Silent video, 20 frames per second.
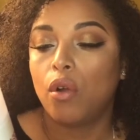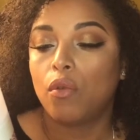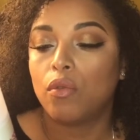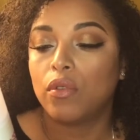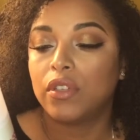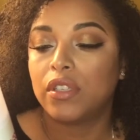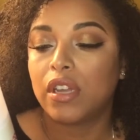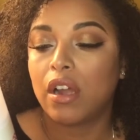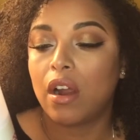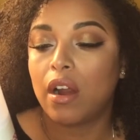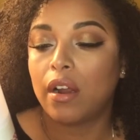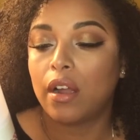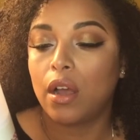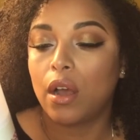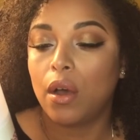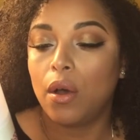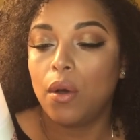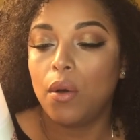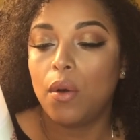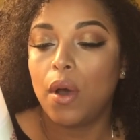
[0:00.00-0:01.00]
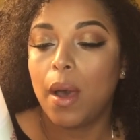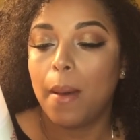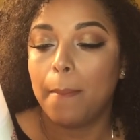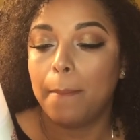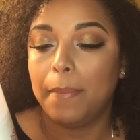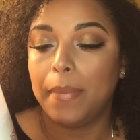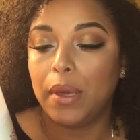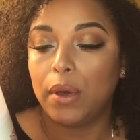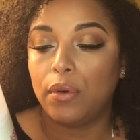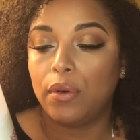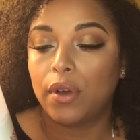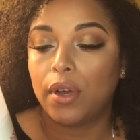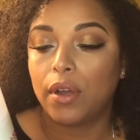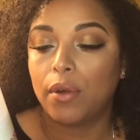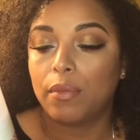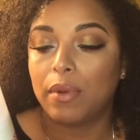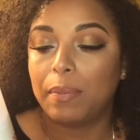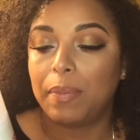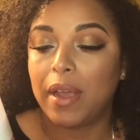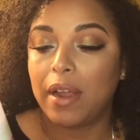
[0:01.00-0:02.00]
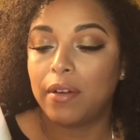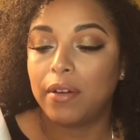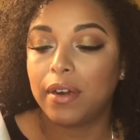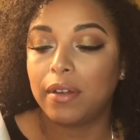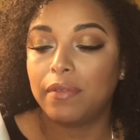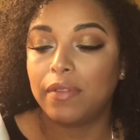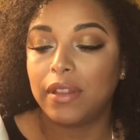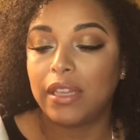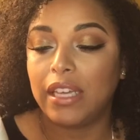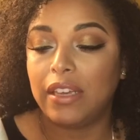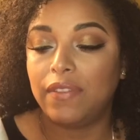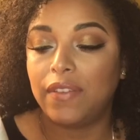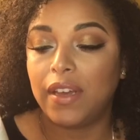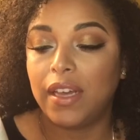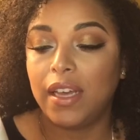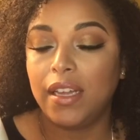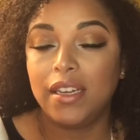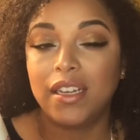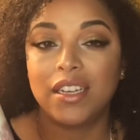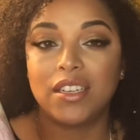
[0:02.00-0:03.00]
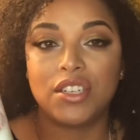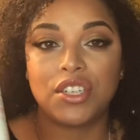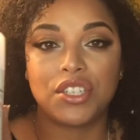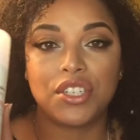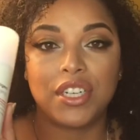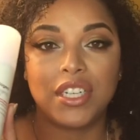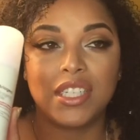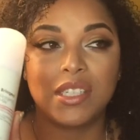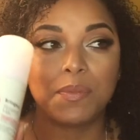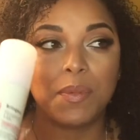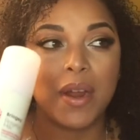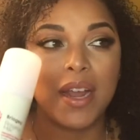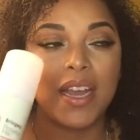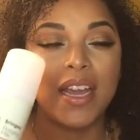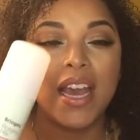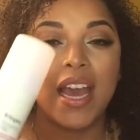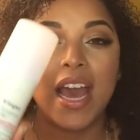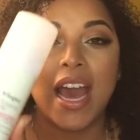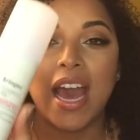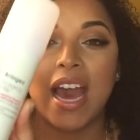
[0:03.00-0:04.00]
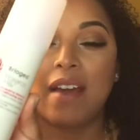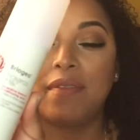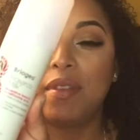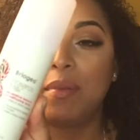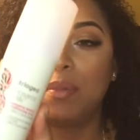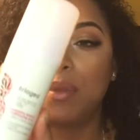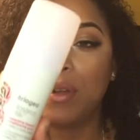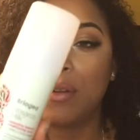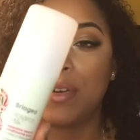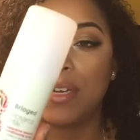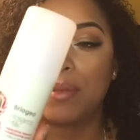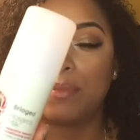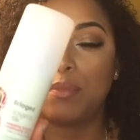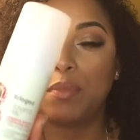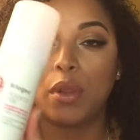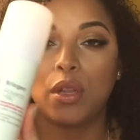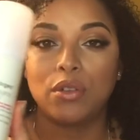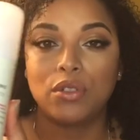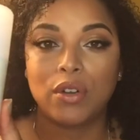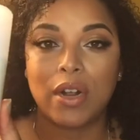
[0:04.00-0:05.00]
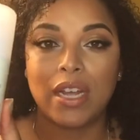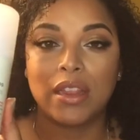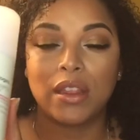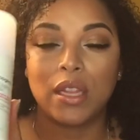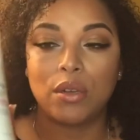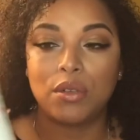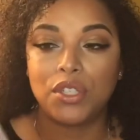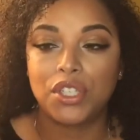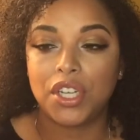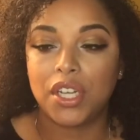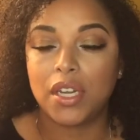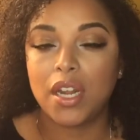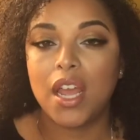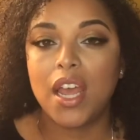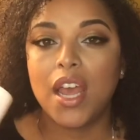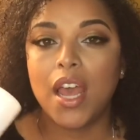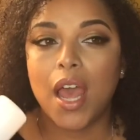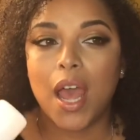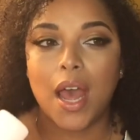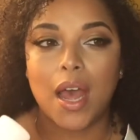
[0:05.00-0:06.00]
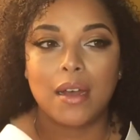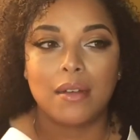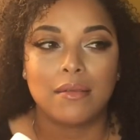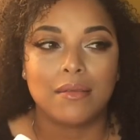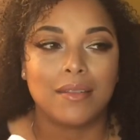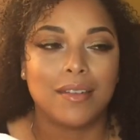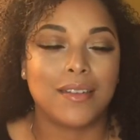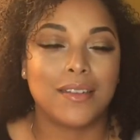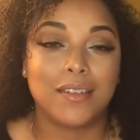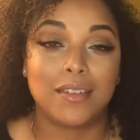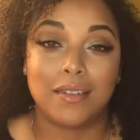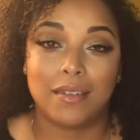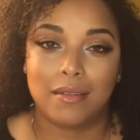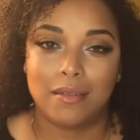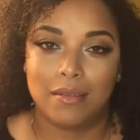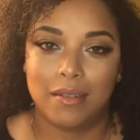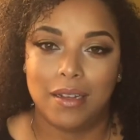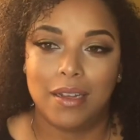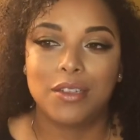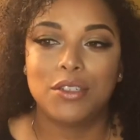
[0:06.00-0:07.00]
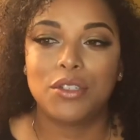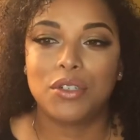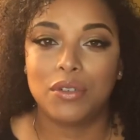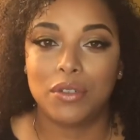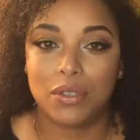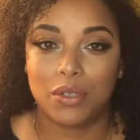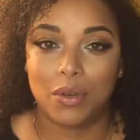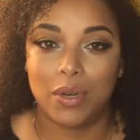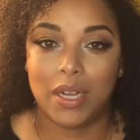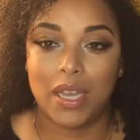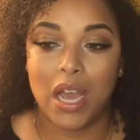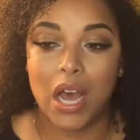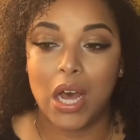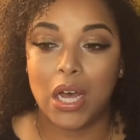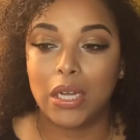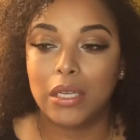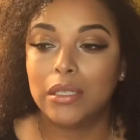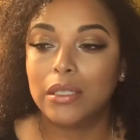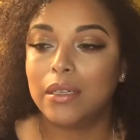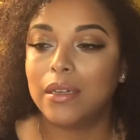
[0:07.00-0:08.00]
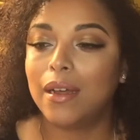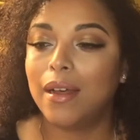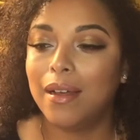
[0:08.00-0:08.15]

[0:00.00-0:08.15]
Rosarco Milk Reparative Leave-In Conditioning Spray. I have the Blow, blow Dry Lotion. true story, y'all.